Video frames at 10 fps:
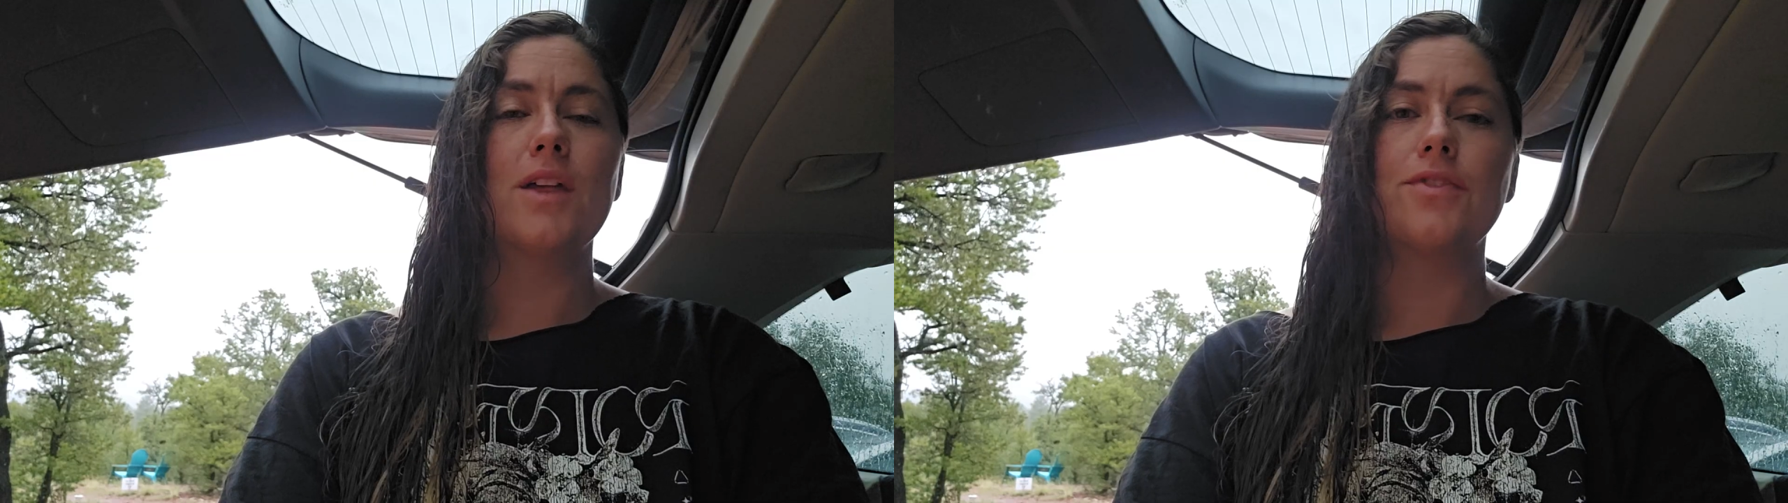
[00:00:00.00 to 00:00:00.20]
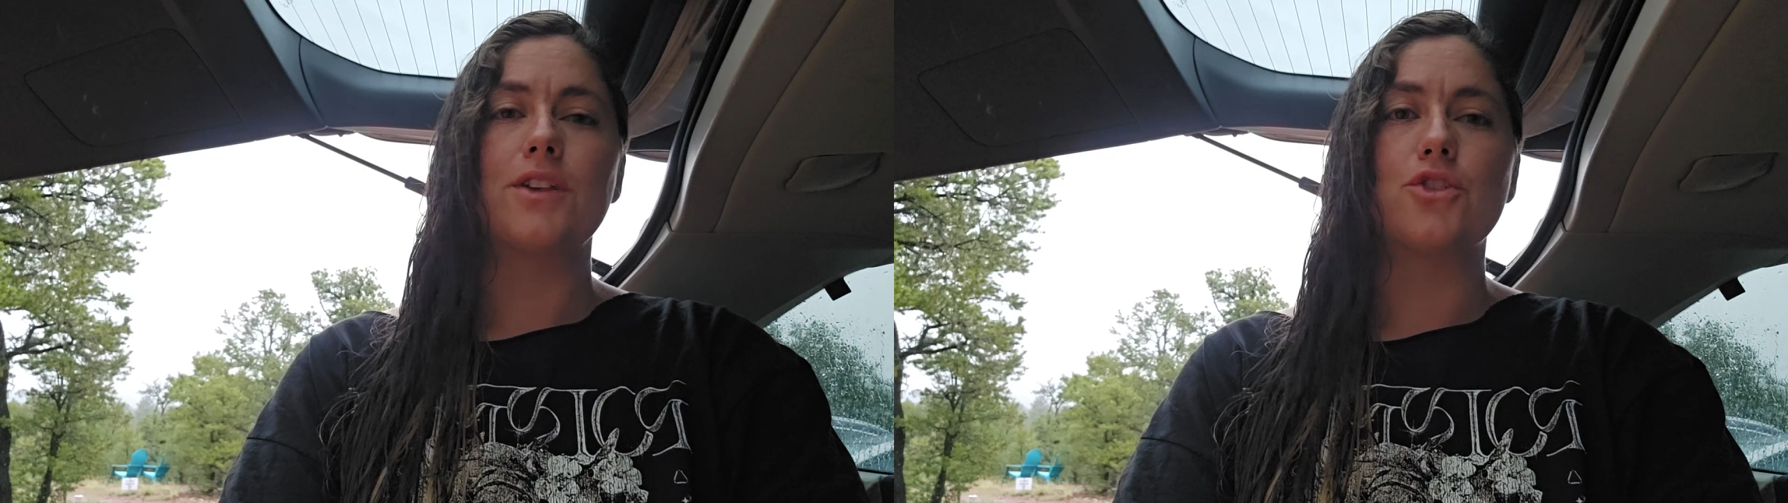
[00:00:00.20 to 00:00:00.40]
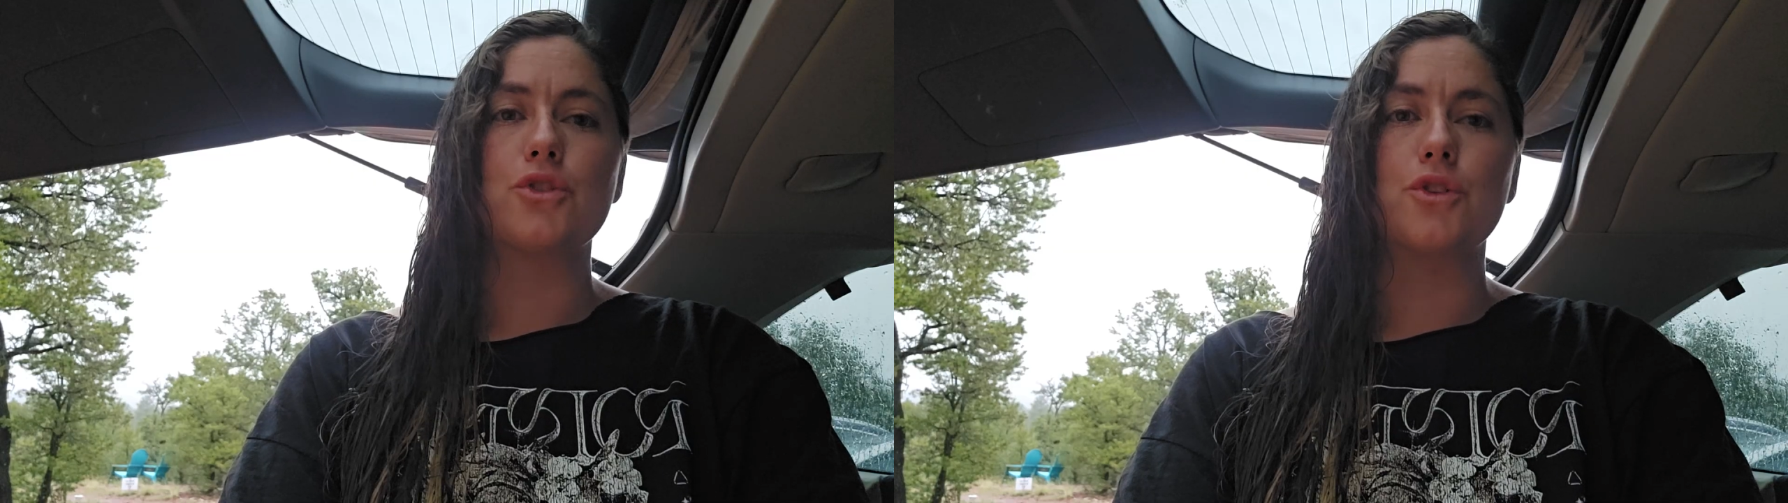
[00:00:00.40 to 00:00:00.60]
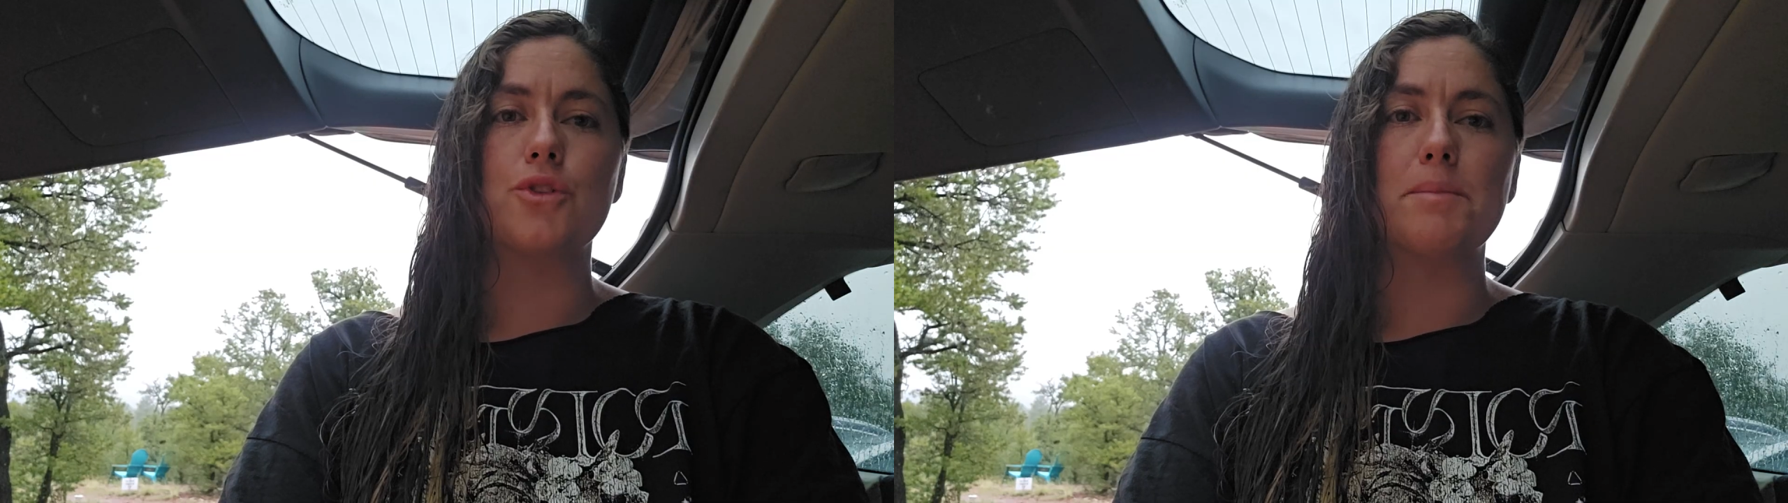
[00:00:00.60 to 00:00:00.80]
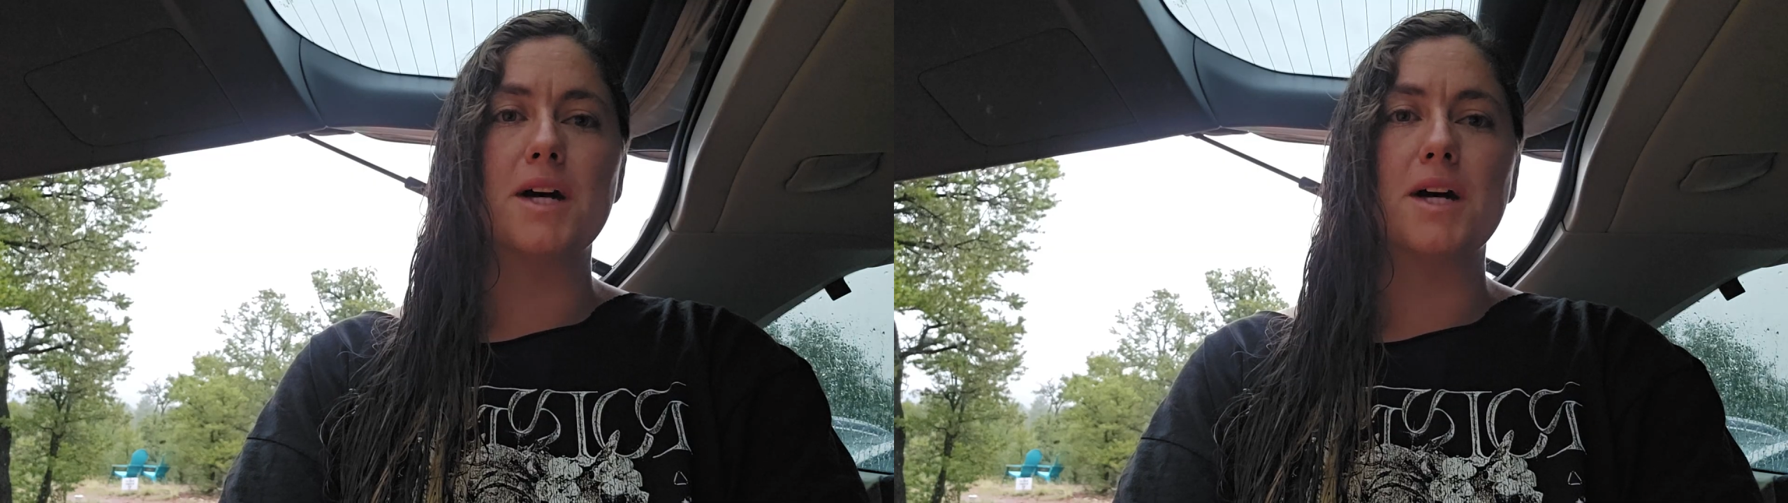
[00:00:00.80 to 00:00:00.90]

that the truth